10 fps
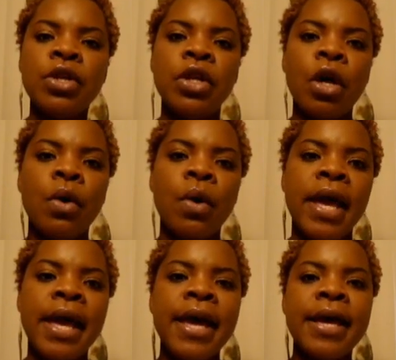You know,
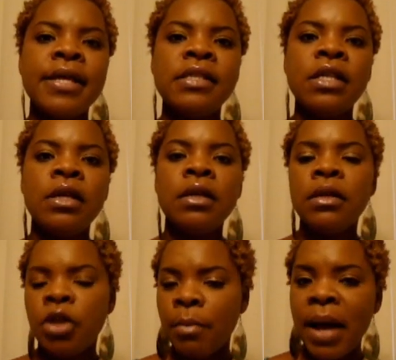as
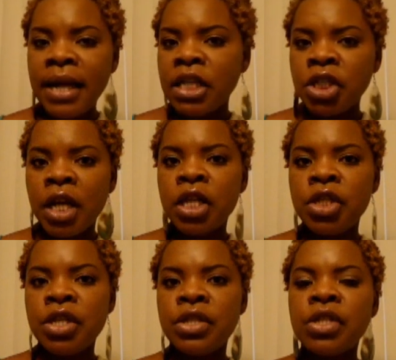your body
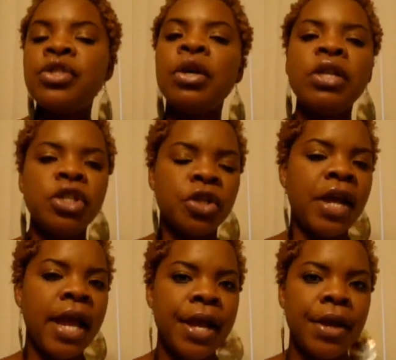changes, so does your
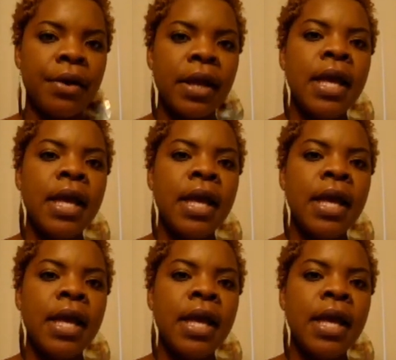hair.